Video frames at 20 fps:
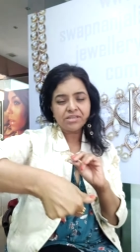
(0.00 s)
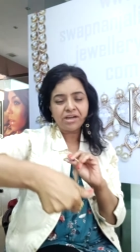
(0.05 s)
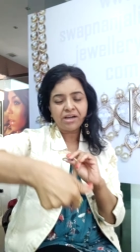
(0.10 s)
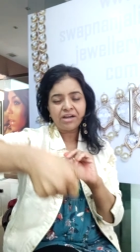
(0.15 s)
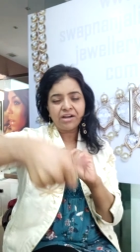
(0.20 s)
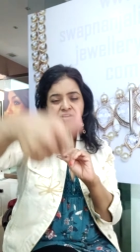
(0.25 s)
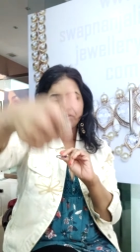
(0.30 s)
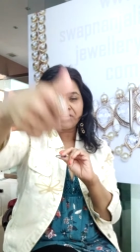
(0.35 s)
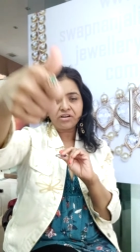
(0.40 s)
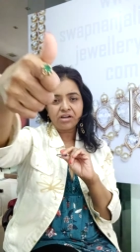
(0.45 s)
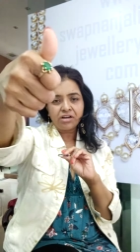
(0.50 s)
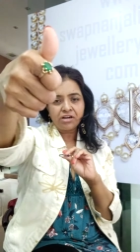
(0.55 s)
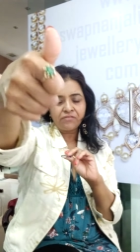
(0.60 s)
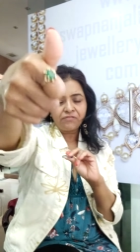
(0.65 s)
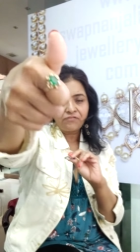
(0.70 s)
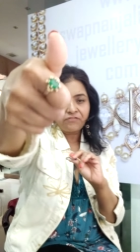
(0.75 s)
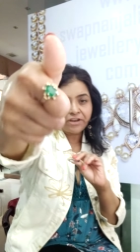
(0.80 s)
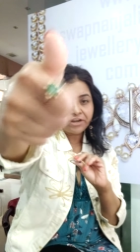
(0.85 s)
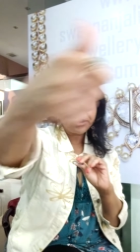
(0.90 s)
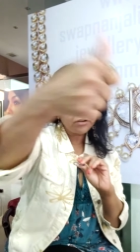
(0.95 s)
are a uh,
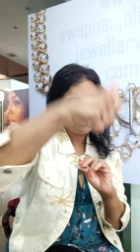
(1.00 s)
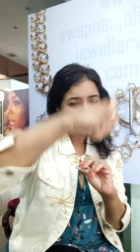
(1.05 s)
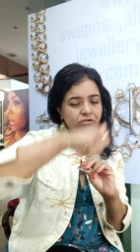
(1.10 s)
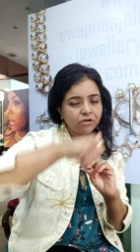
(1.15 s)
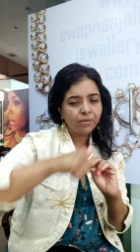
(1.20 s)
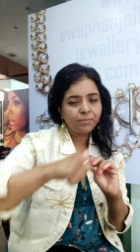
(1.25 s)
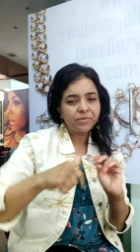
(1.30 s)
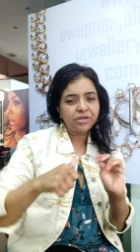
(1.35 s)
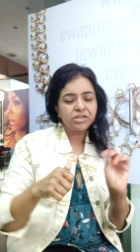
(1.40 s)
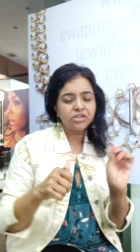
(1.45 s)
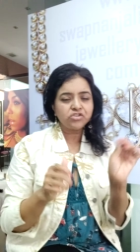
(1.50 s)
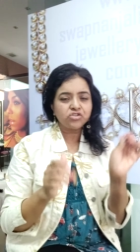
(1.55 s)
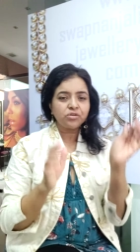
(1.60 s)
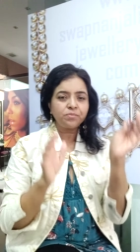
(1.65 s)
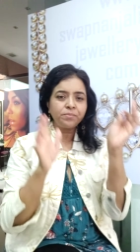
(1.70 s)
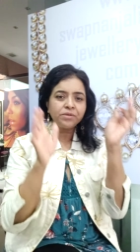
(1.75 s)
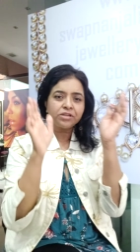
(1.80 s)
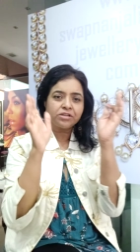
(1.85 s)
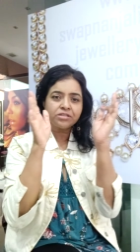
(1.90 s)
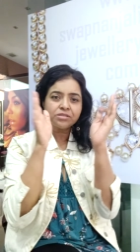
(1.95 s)
very good combination
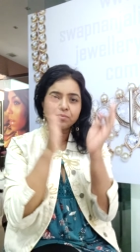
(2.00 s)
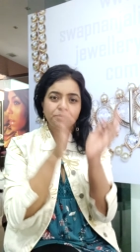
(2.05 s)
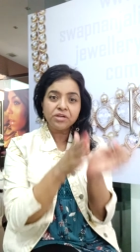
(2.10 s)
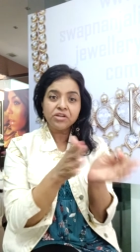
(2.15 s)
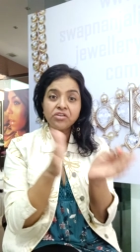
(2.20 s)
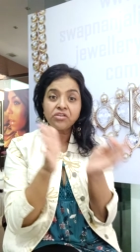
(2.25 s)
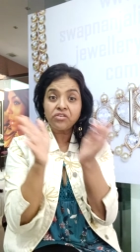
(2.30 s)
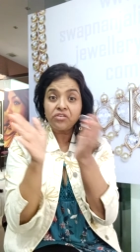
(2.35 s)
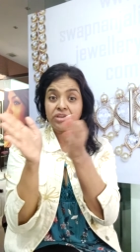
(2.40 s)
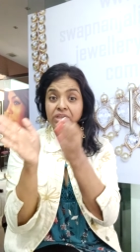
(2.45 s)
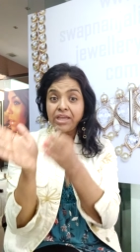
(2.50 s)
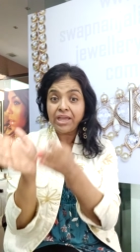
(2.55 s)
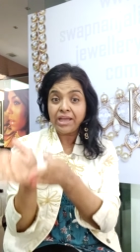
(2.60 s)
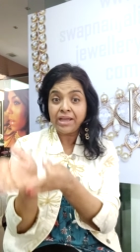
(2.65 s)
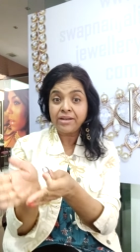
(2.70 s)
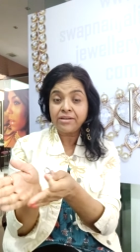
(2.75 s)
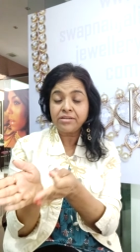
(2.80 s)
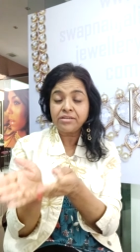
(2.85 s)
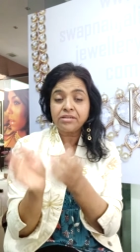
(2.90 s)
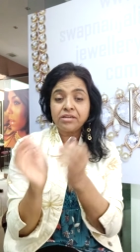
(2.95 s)
because Mercury
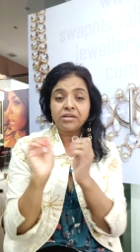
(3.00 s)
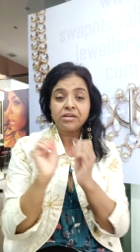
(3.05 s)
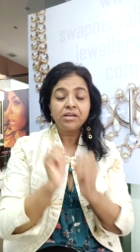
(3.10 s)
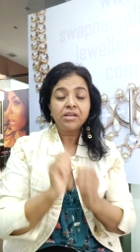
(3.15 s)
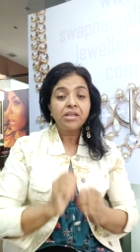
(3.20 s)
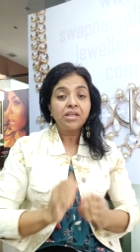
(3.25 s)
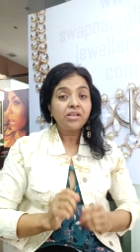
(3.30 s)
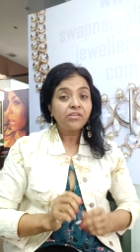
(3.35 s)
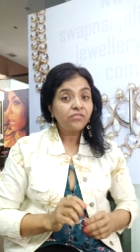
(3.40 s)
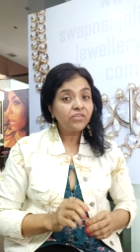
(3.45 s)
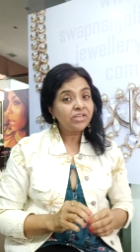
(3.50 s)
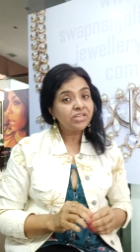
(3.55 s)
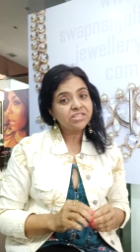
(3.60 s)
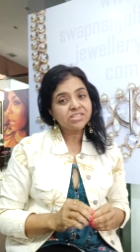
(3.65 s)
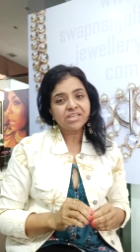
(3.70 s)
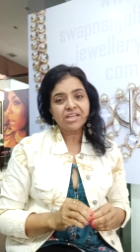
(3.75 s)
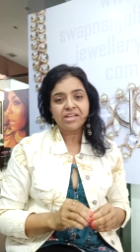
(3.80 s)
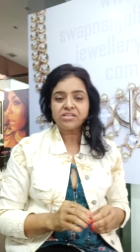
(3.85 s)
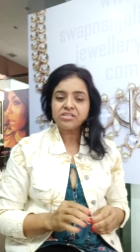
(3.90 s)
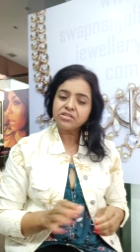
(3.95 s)
and uh,
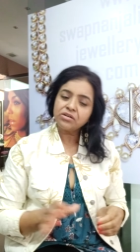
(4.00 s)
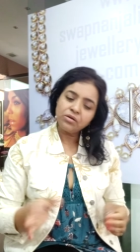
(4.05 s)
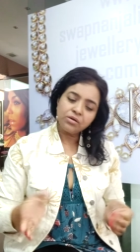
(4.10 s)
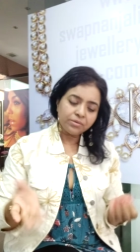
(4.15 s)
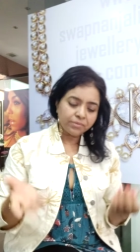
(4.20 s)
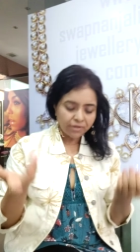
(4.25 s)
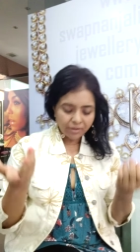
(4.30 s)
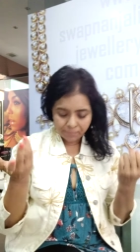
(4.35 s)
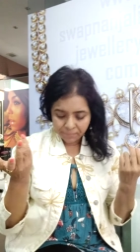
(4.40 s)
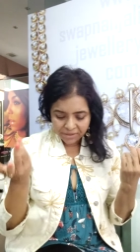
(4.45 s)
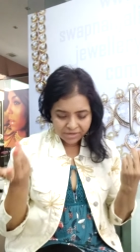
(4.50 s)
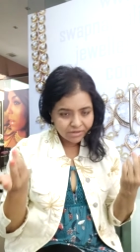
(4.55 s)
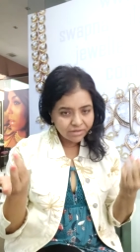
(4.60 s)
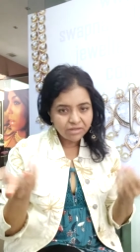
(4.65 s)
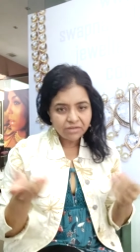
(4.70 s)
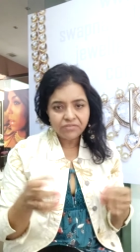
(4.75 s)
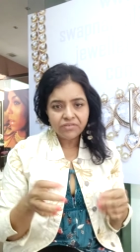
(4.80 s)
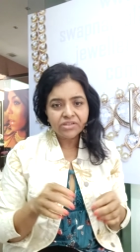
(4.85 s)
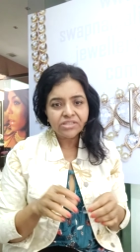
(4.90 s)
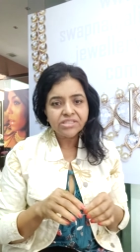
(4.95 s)
Venus gets along.
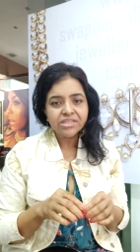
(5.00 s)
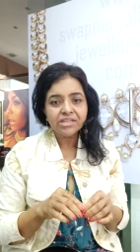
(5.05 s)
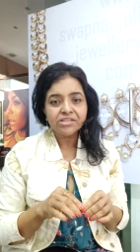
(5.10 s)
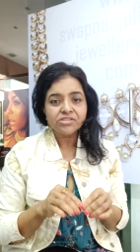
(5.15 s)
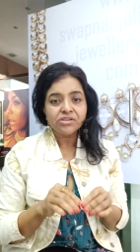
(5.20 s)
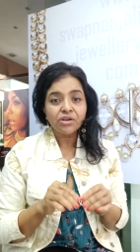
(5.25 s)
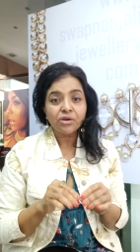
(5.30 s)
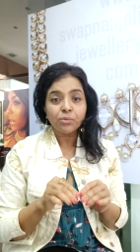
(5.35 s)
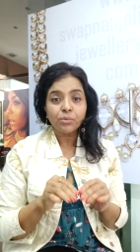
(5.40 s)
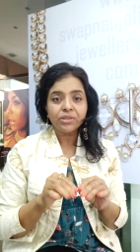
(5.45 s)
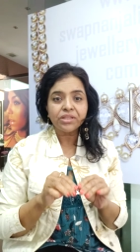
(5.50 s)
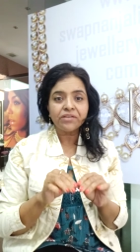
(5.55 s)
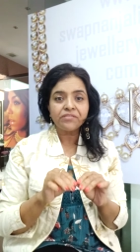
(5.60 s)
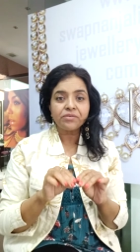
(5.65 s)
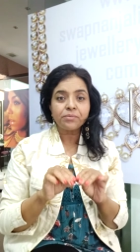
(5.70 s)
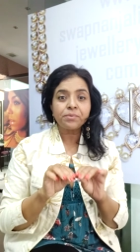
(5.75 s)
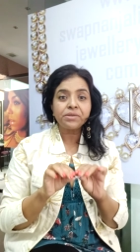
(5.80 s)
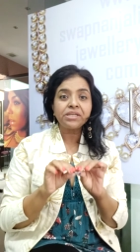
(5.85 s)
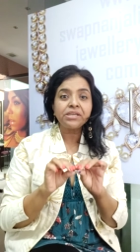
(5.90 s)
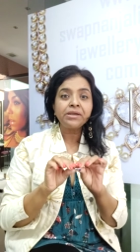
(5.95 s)
Apparently Venus gets along with
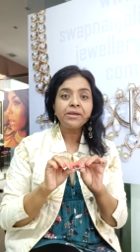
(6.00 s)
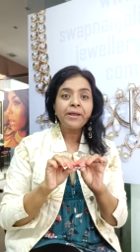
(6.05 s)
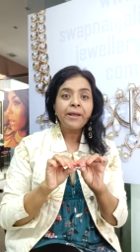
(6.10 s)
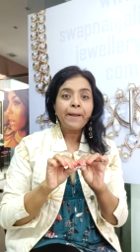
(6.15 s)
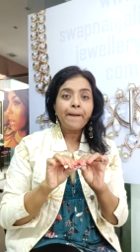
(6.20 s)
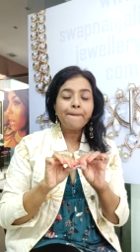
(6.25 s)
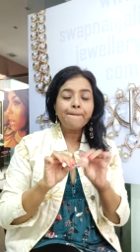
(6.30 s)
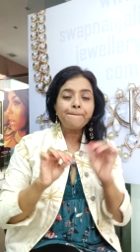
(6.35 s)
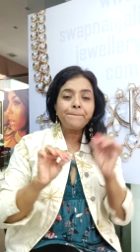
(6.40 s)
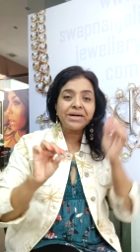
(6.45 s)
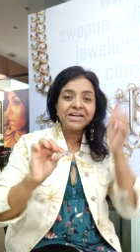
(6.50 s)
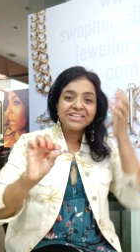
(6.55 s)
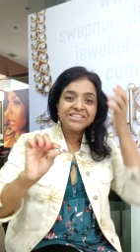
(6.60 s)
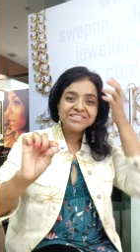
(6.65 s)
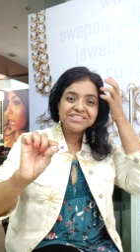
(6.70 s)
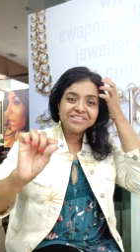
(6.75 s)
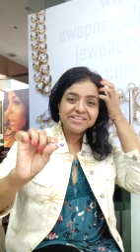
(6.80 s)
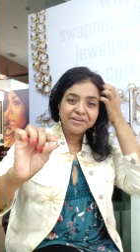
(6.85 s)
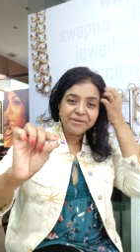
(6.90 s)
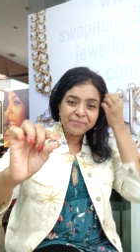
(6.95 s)
everybody,
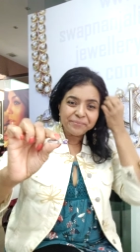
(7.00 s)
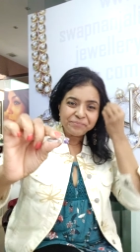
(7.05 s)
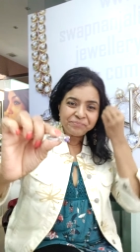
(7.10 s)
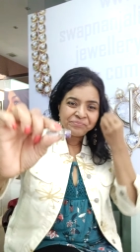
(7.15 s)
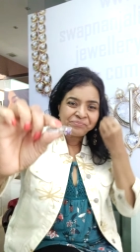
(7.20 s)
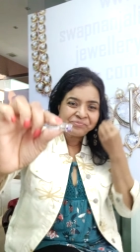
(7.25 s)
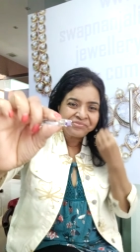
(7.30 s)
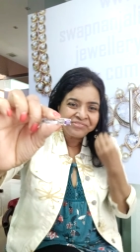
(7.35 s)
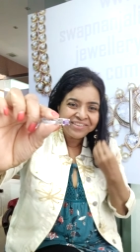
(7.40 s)
but um,